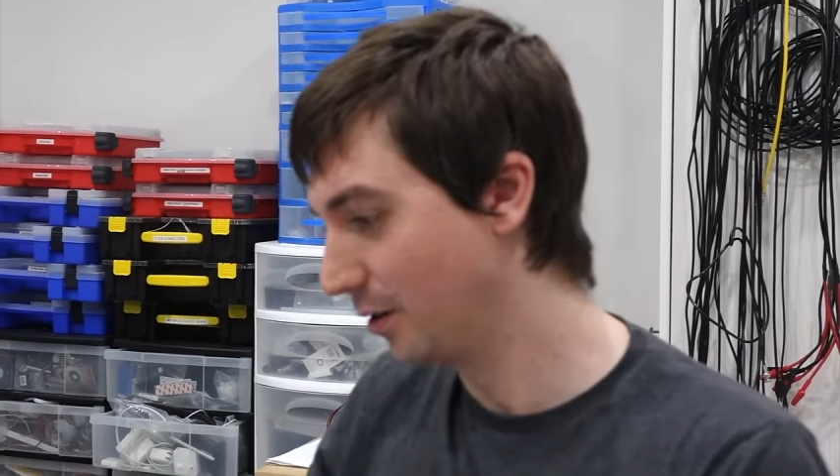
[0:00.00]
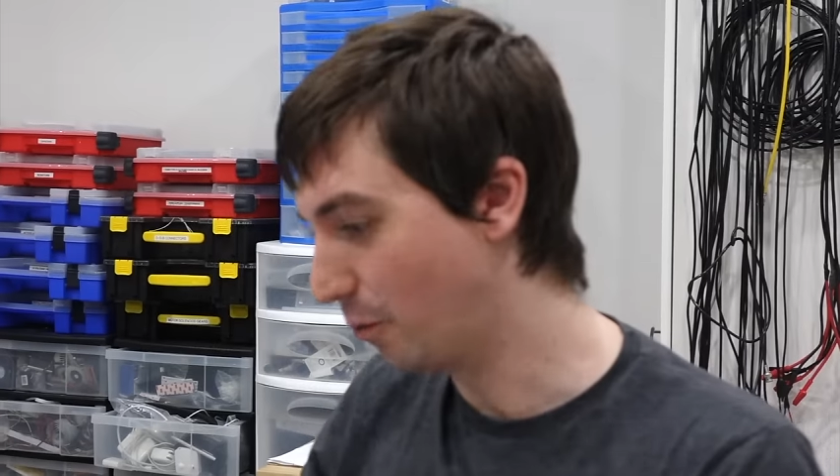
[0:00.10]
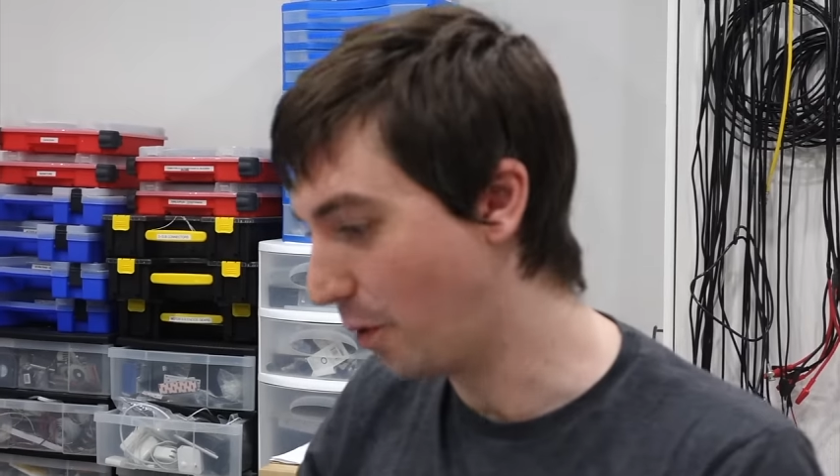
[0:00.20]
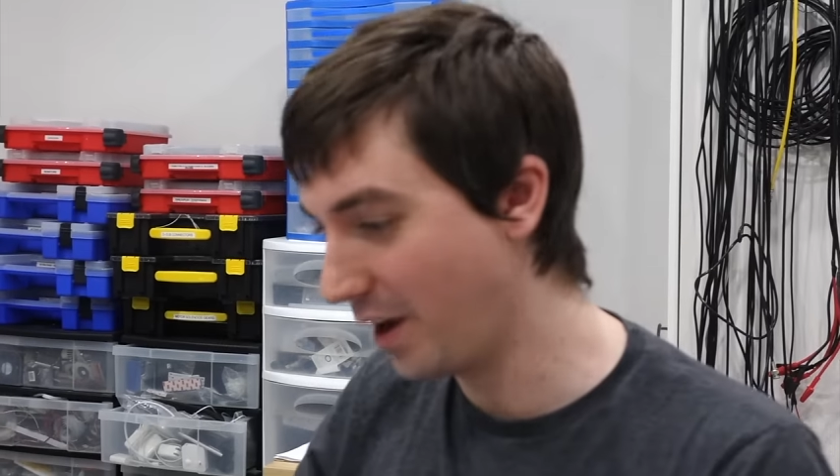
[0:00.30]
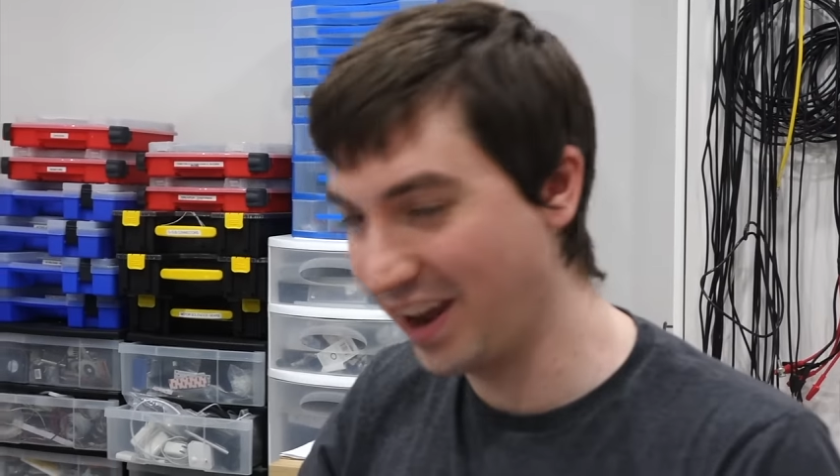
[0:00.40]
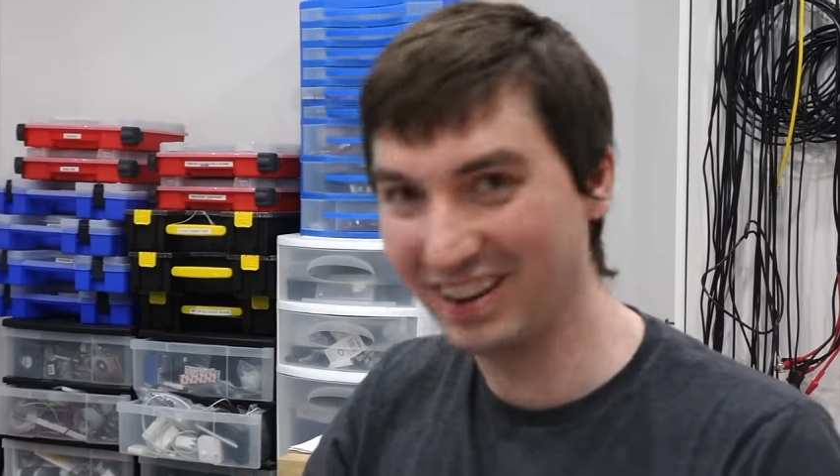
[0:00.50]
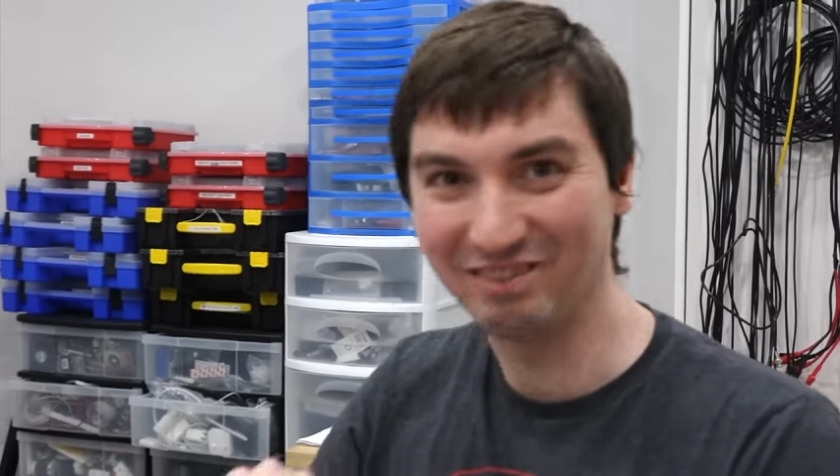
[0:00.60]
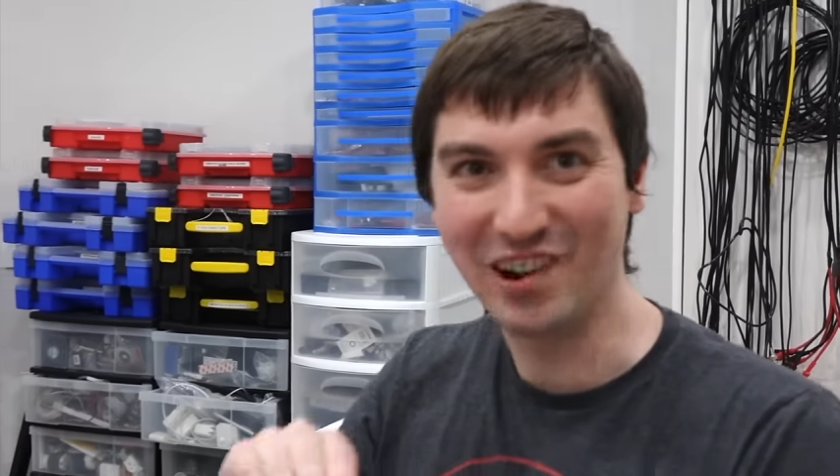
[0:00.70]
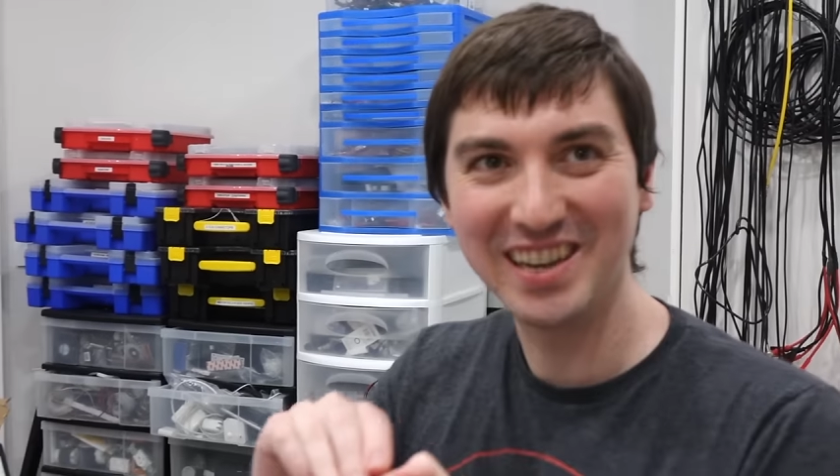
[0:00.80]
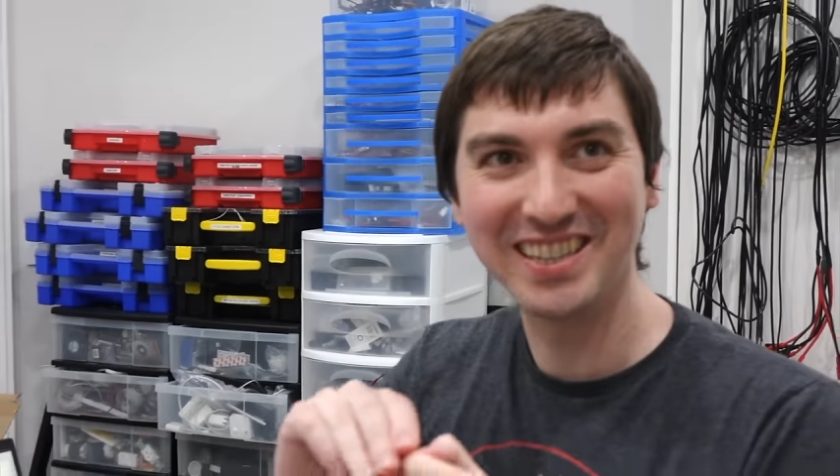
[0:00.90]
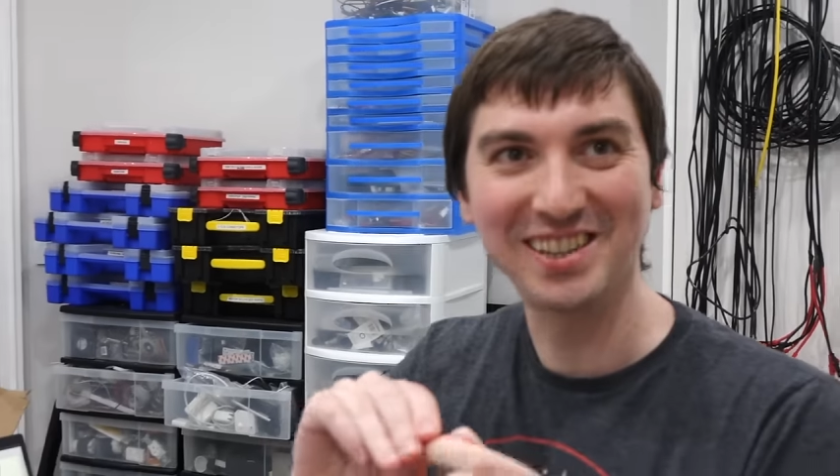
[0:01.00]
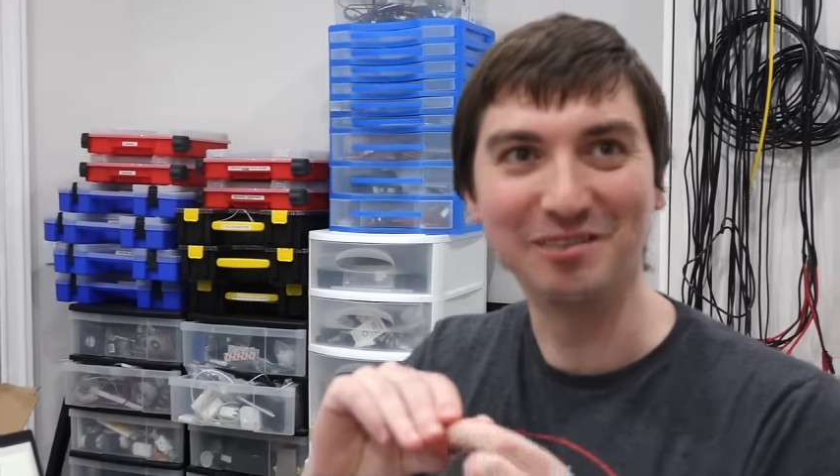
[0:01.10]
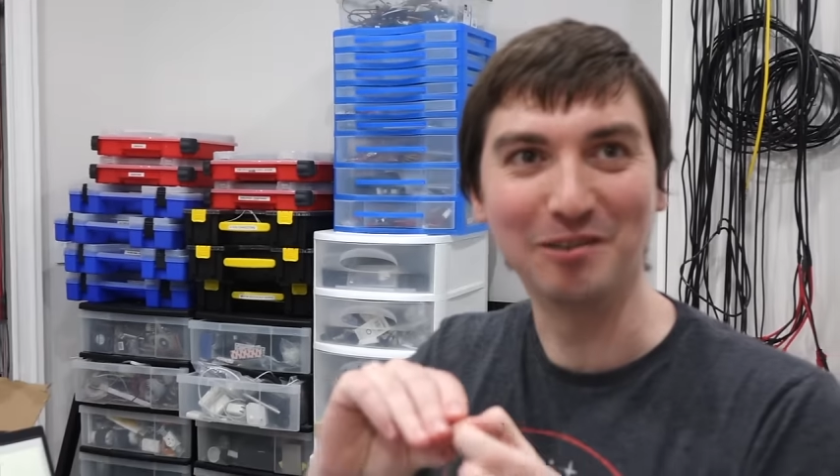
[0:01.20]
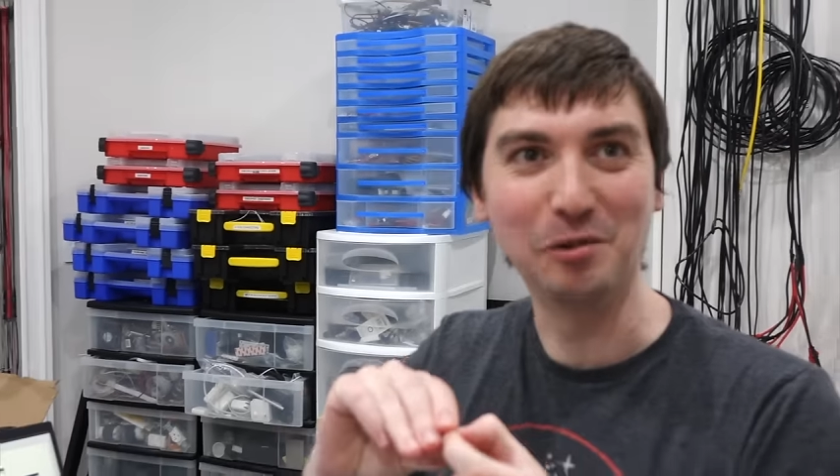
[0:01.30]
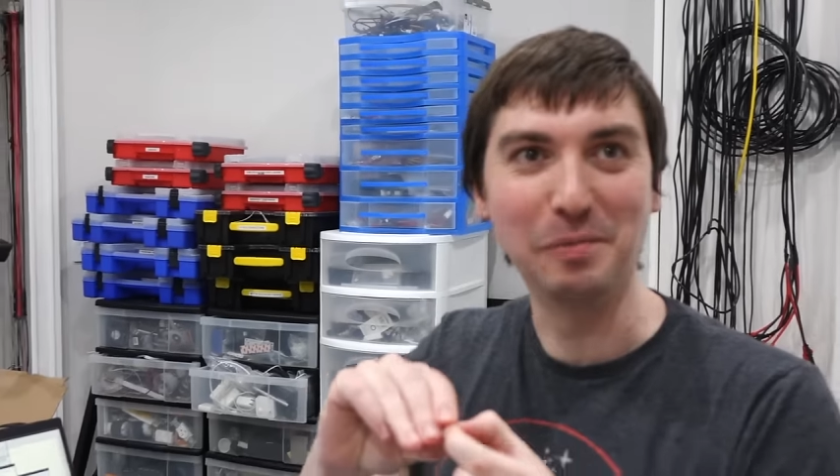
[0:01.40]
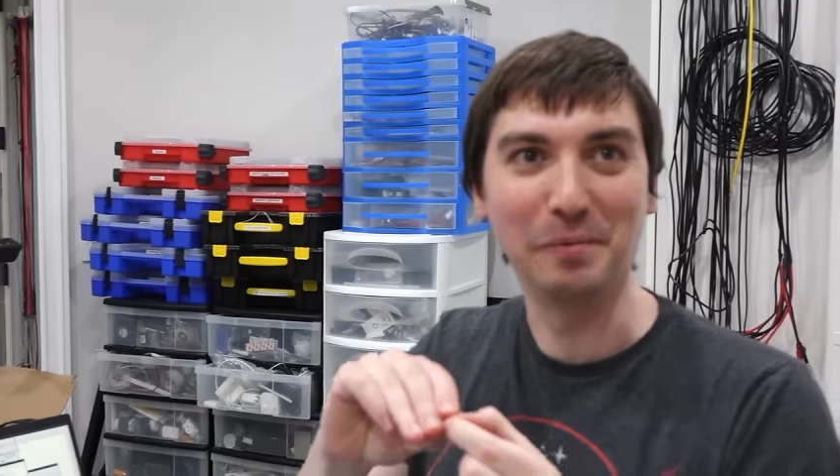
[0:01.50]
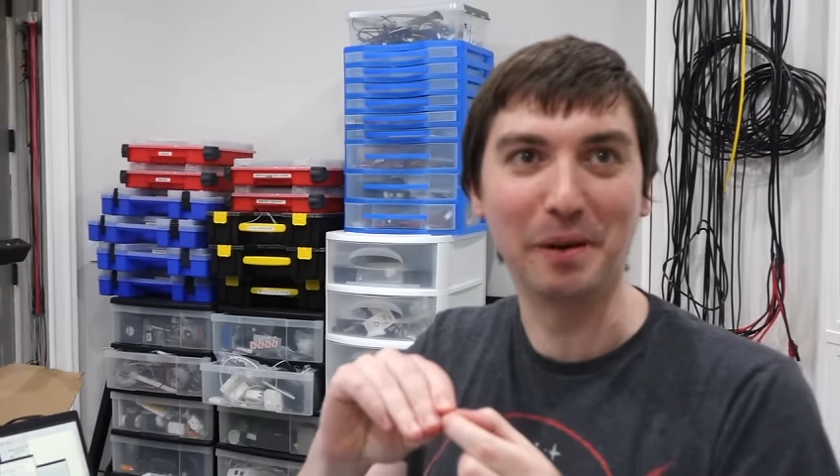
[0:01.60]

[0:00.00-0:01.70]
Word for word: why, why is it a rope